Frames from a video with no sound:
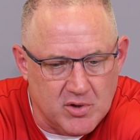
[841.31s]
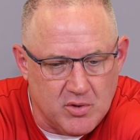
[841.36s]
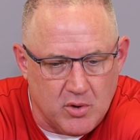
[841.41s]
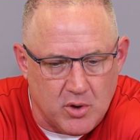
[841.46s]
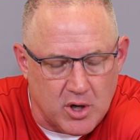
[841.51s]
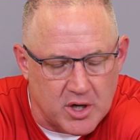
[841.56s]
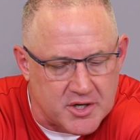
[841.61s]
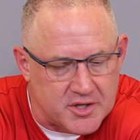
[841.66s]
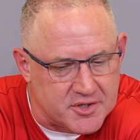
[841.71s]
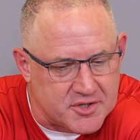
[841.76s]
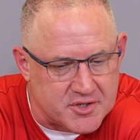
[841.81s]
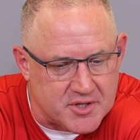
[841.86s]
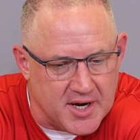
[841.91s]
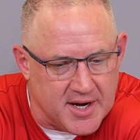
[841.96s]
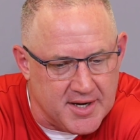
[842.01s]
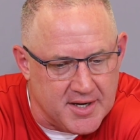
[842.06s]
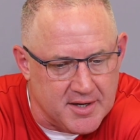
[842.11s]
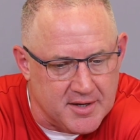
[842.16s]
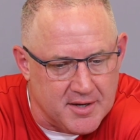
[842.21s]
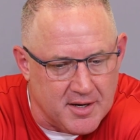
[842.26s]

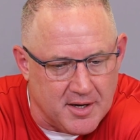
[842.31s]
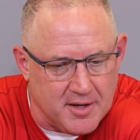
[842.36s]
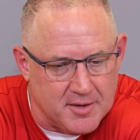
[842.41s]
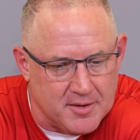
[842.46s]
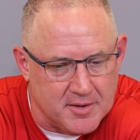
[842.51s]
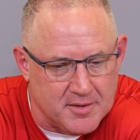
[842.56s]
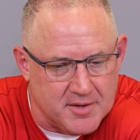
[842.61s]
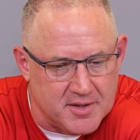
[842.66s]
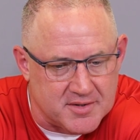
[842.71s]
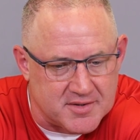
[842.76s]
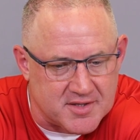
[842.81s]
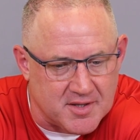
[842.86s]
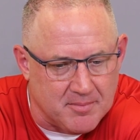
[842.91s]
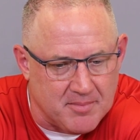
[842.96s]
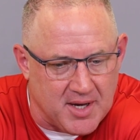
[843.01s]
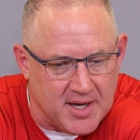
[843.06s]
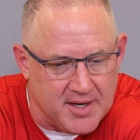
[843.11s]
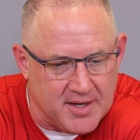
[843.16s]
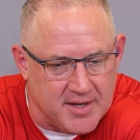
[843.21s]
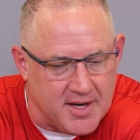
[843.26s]
orchestrated other than
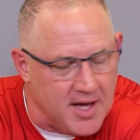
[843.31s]
somebody